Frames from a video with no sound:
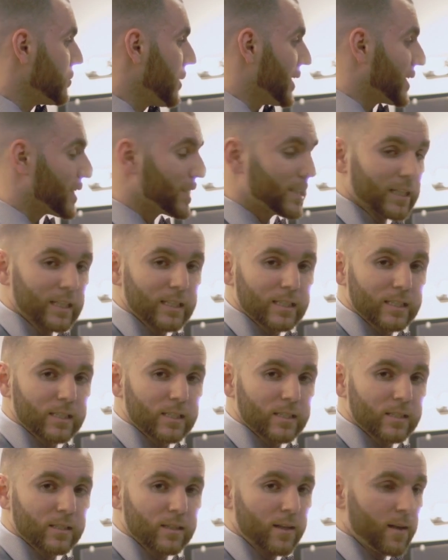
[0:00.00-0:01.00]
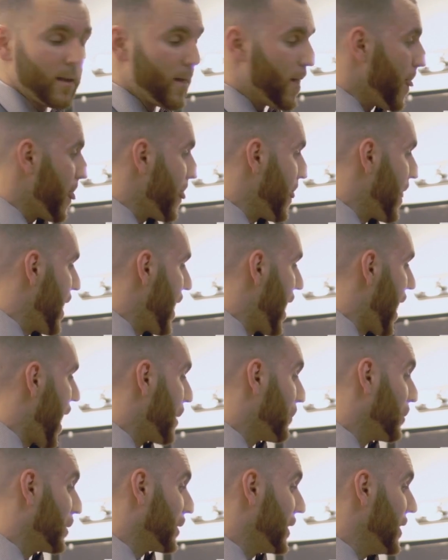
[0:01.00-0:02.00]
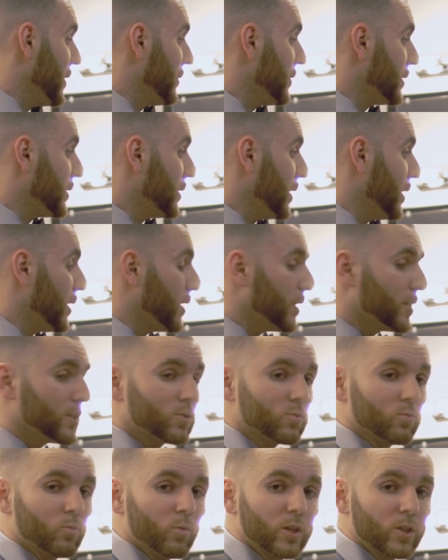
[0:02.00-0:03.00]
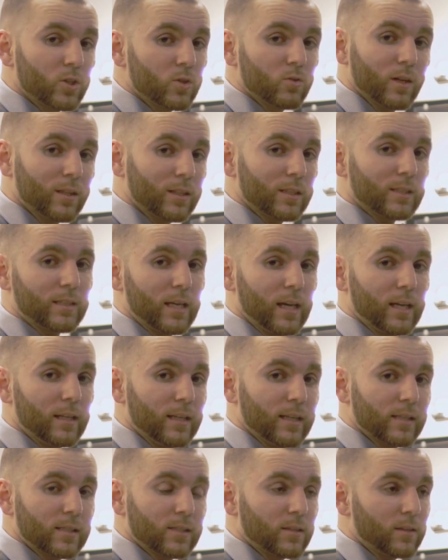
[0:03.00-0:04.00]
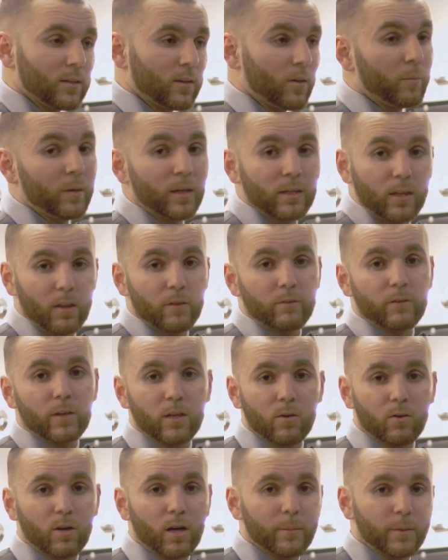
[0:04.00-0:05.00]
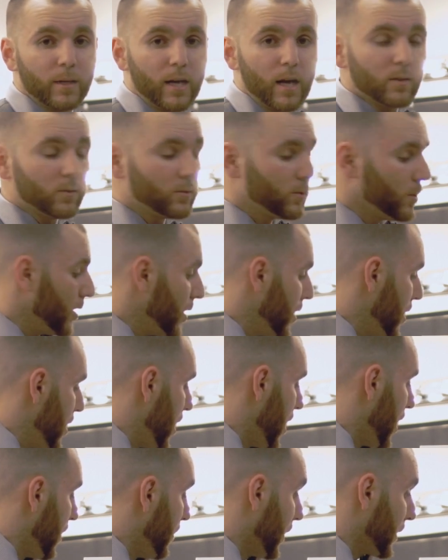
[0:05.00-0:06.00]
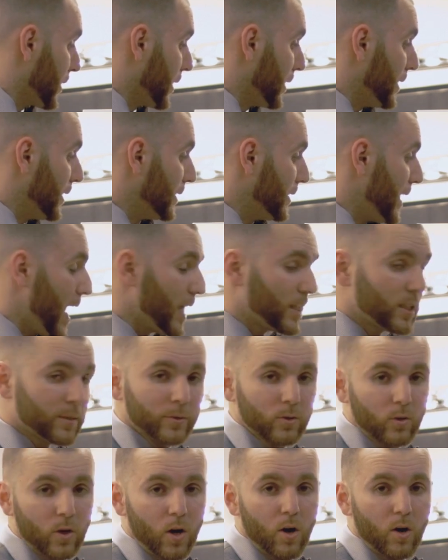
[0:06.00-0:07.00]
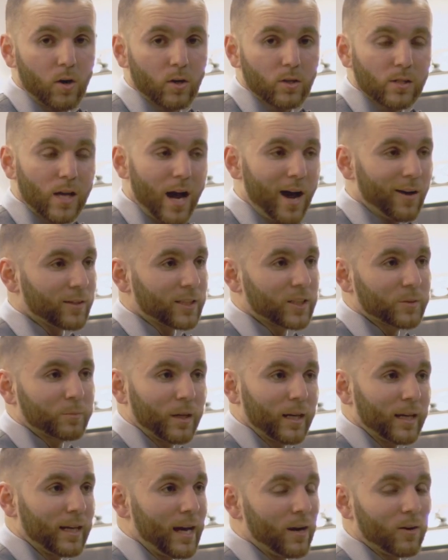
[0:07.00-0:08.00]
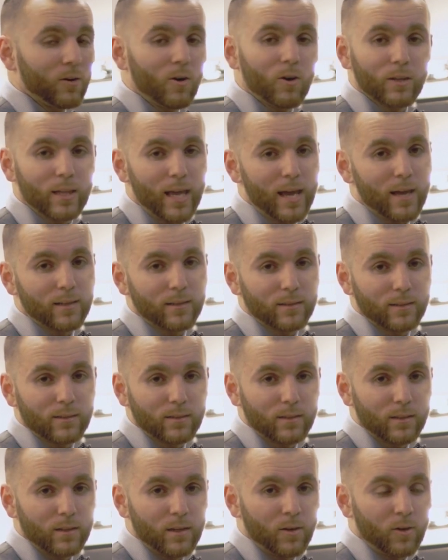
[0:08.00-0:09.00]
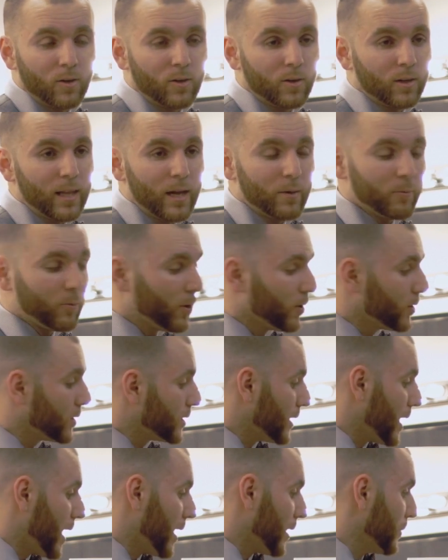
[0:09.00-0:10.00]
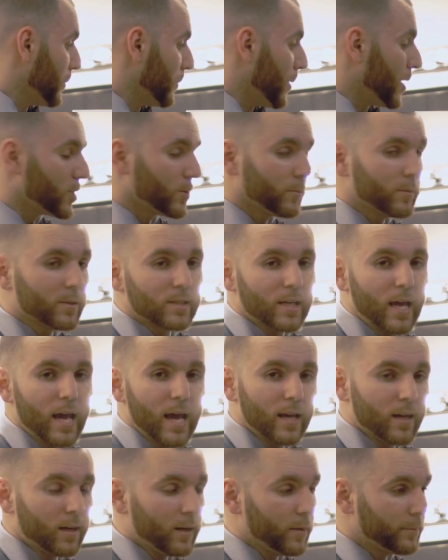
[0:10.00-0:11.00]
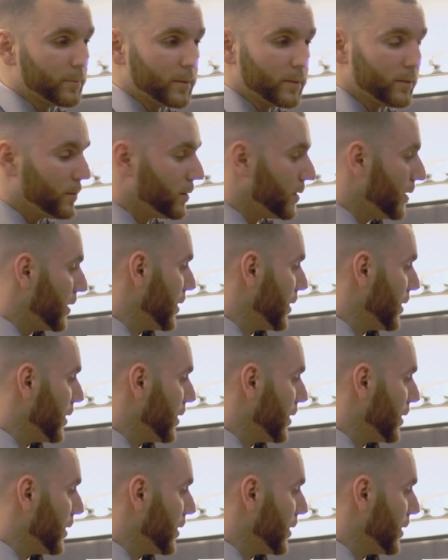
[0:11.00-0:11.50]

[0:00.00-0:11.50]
makes sense. I believe it does. Once you understand this, there'll be another video coming out about the detachable guards. I'll explain how all that works and how the measurements add up and